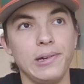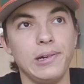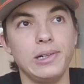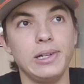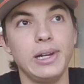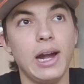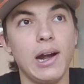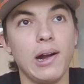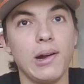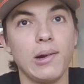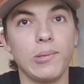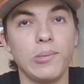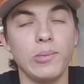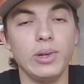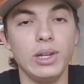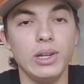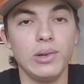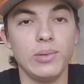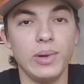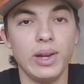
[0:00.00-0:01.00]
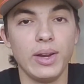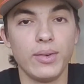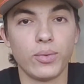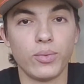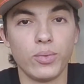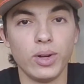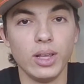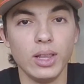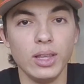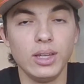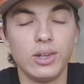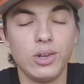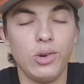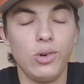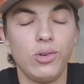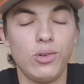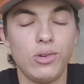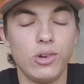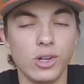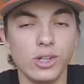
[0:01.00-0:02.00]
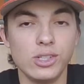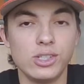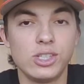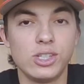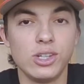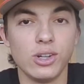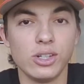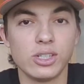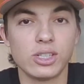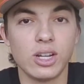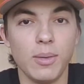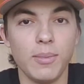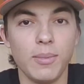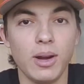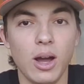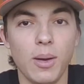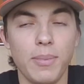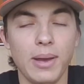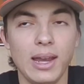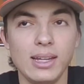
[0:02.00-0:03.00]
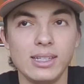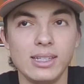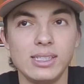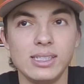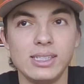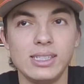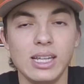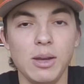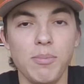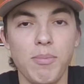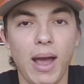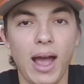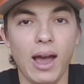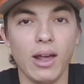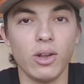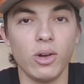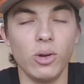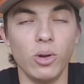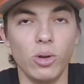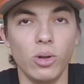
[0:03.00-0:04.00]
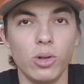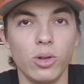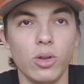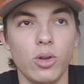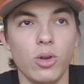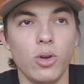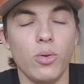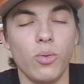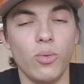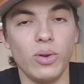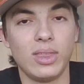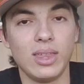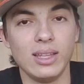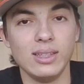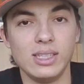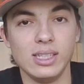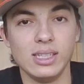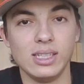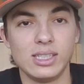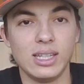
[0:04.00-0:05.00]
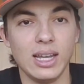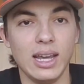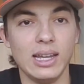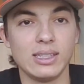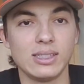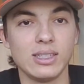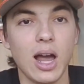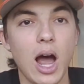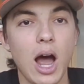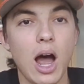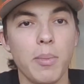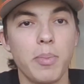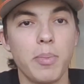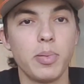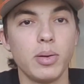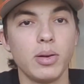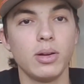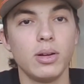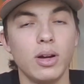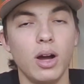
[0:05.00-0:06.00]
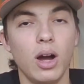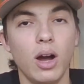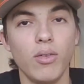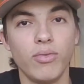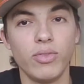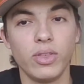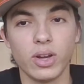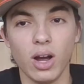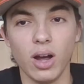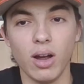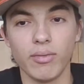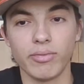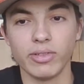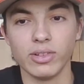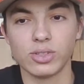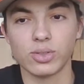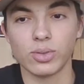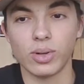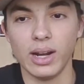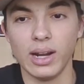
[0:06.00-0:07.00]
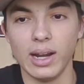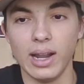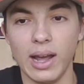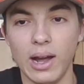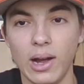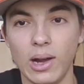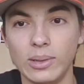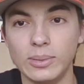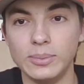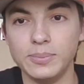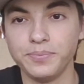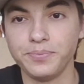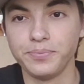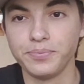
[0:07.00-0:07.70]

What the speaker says: yeah, we have a really good series coming up, ACC battle with NC State, top of the conference right now.